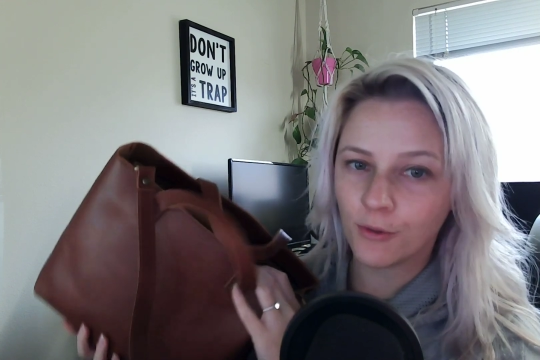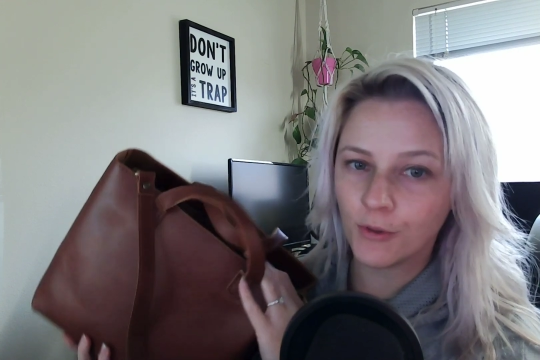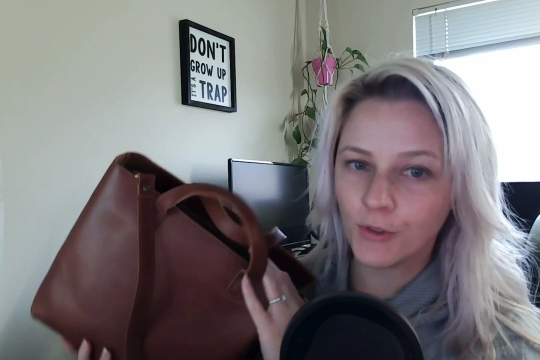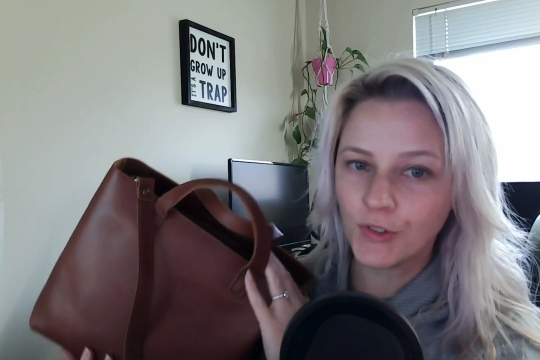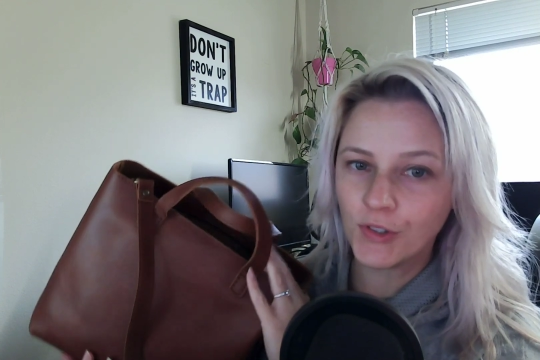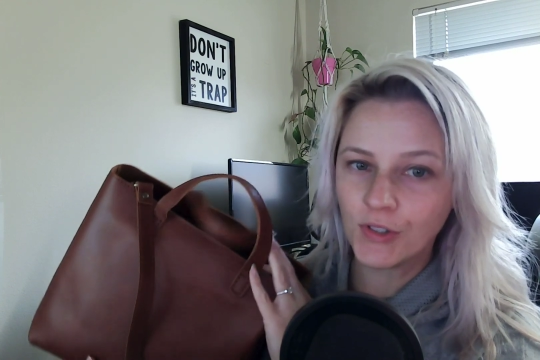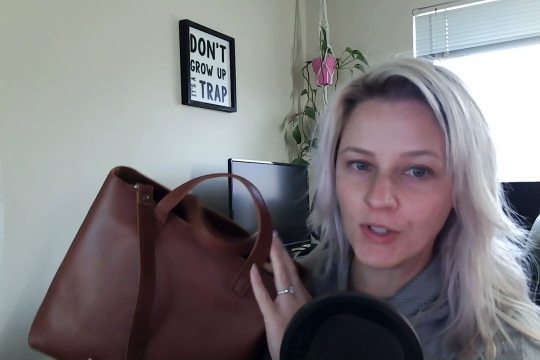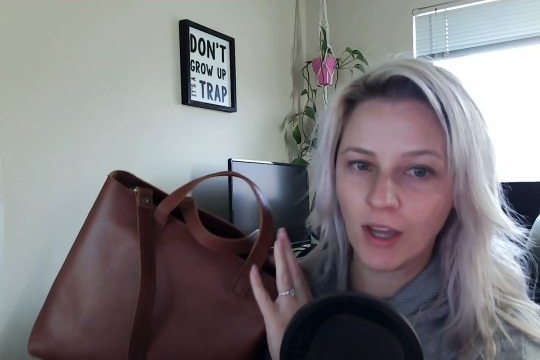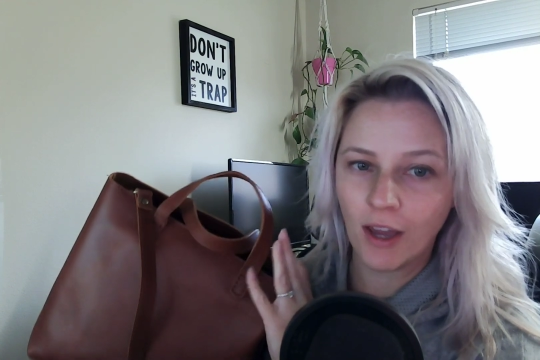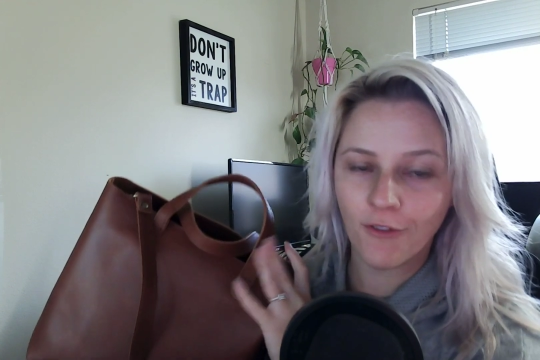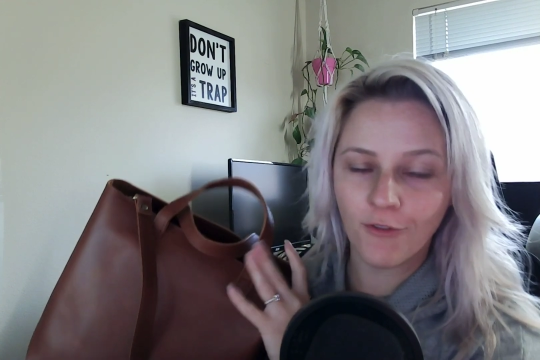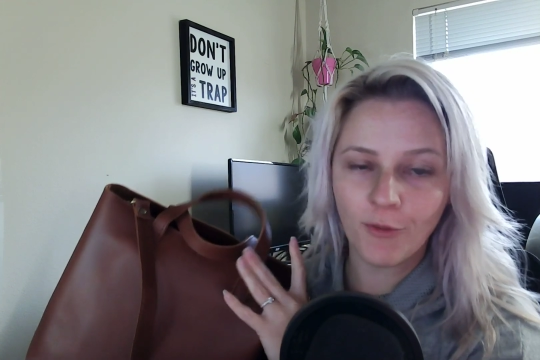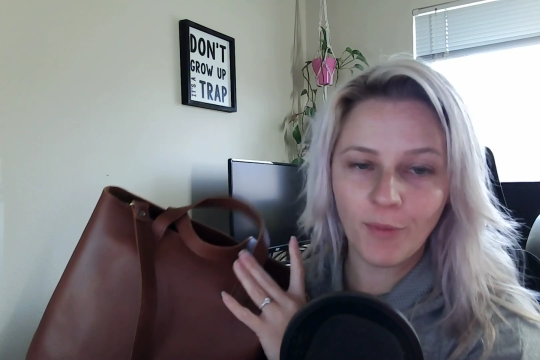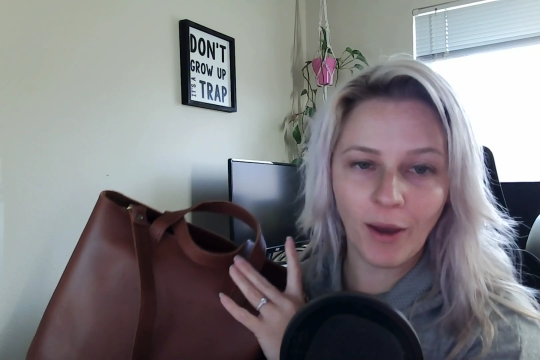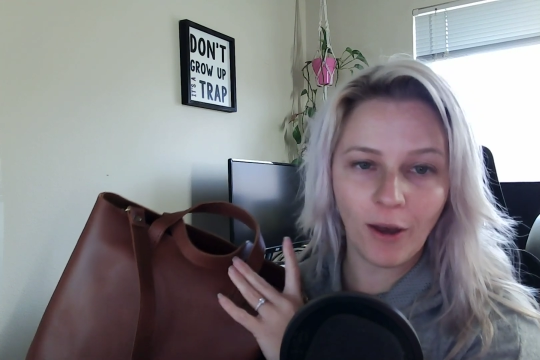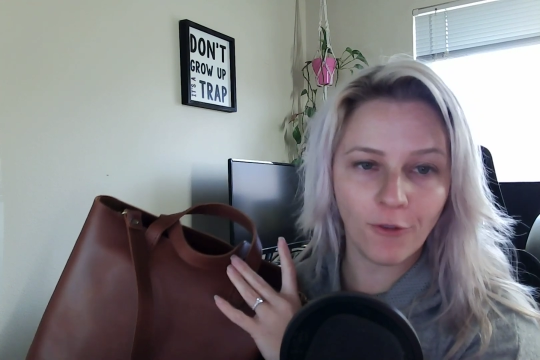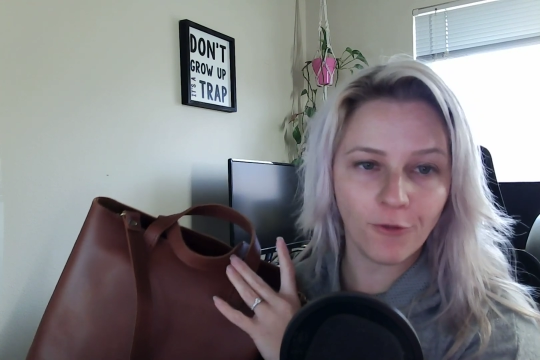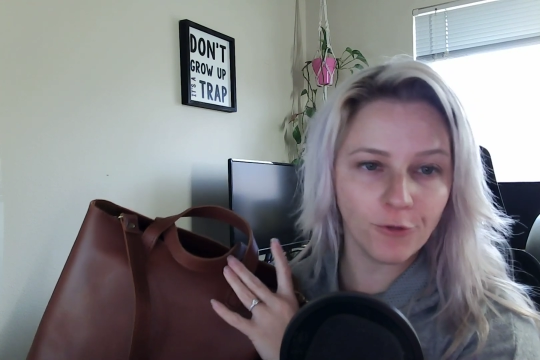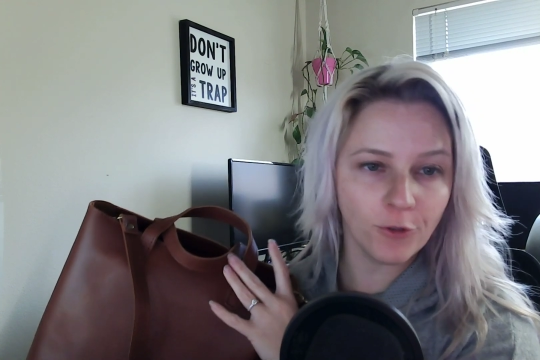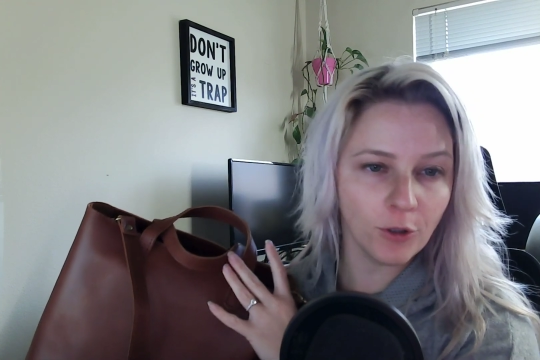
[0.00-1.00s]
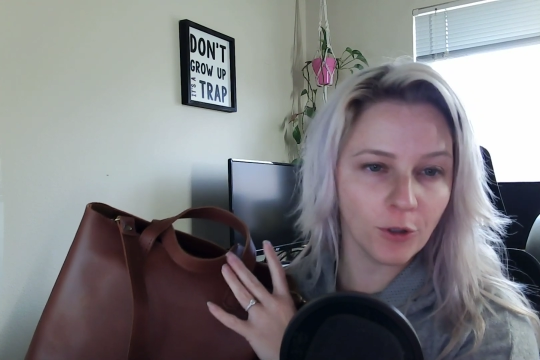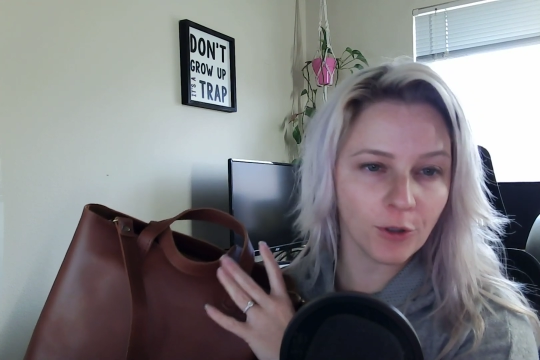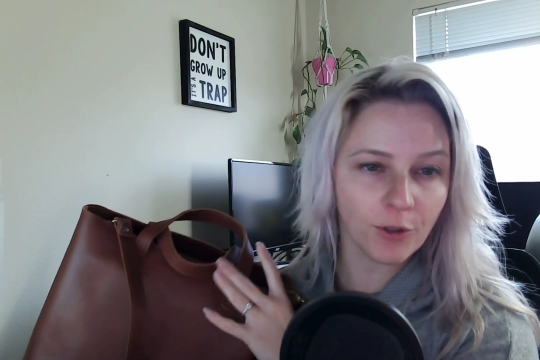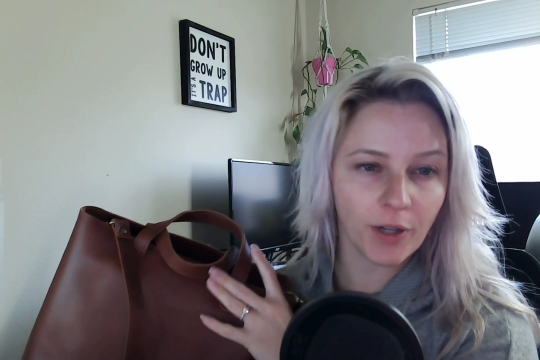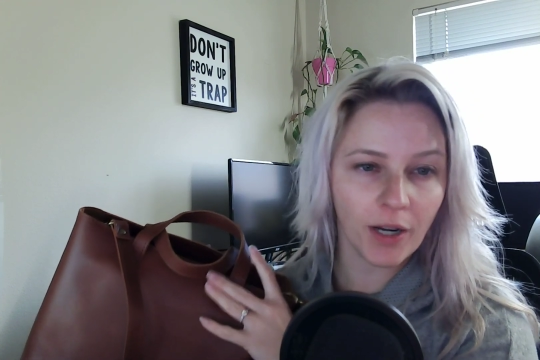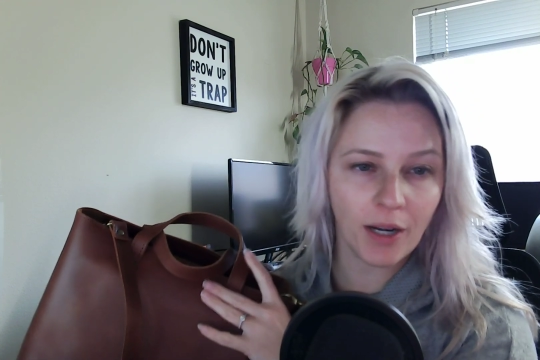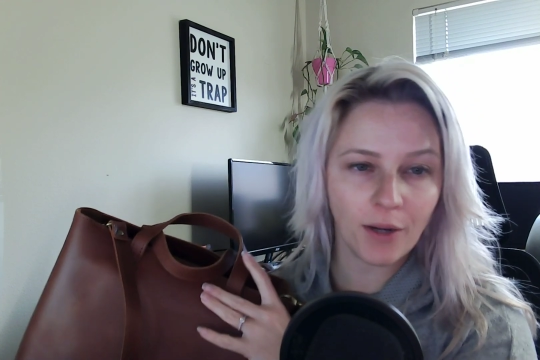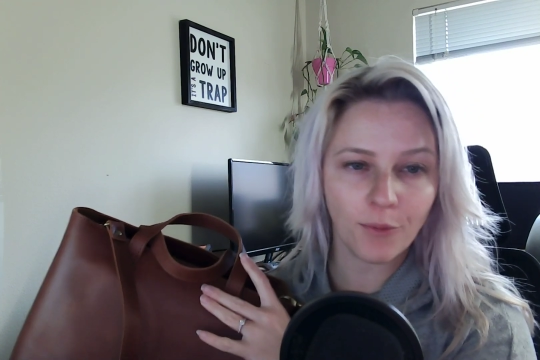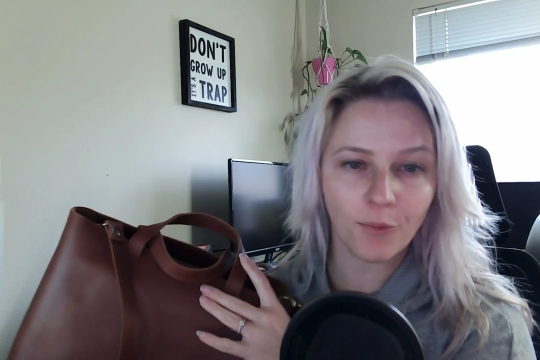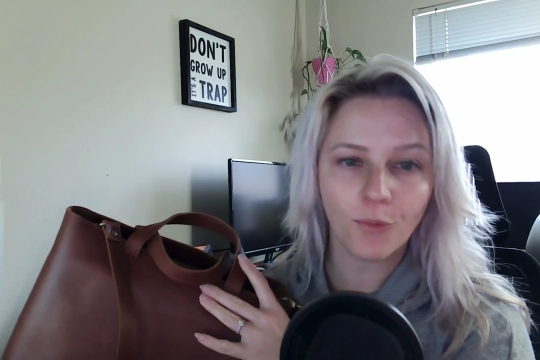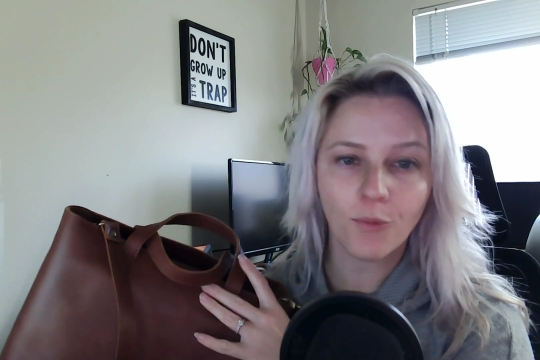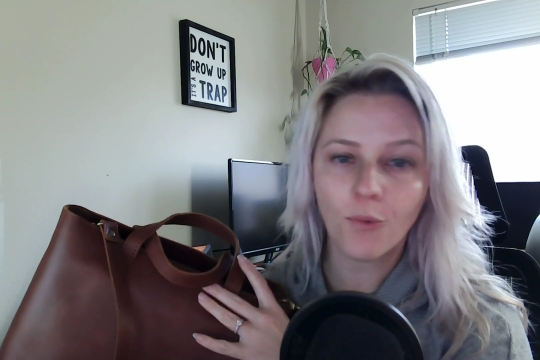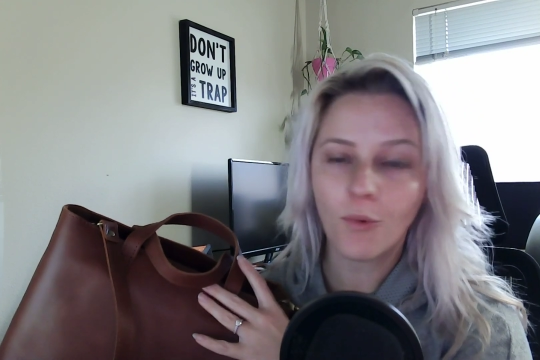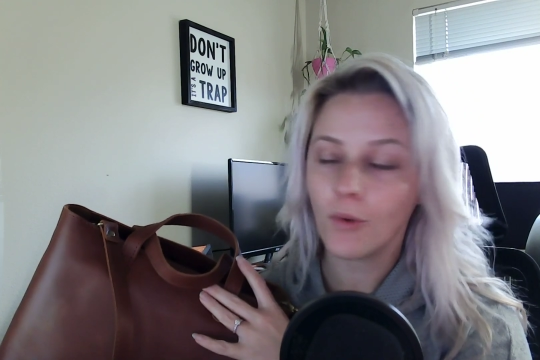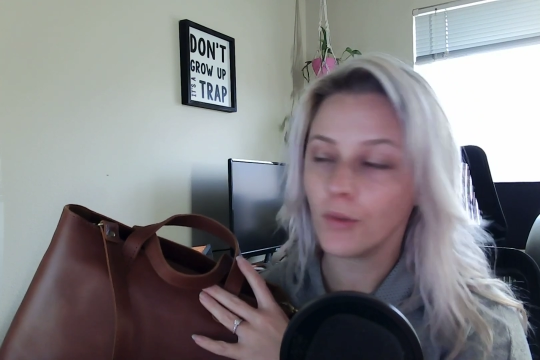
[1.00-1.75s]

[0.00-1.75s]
cool stuff about full grain